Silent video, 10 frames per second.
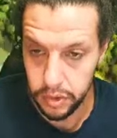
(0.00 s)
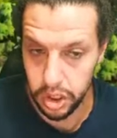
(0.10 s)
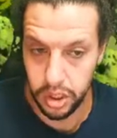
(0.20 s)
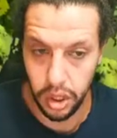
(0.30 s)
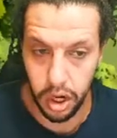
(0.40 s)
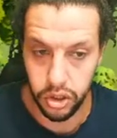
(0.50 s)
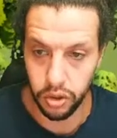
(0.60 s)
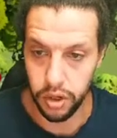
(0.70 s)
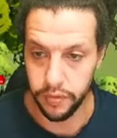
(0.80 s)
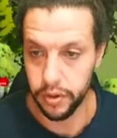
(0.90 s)
Just the
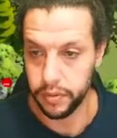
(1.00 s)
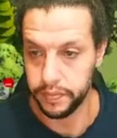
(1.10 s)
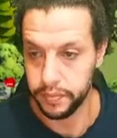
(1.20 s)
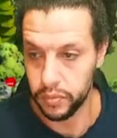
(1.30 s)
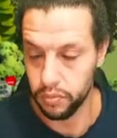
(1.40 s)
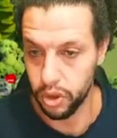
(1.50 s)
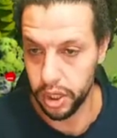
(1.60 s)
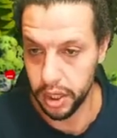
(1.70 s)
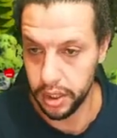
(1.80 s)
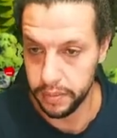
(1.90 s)
archer, whatever.
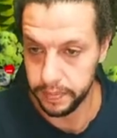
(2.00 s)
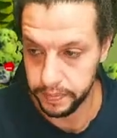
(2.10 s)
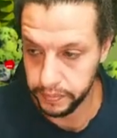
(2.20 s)
40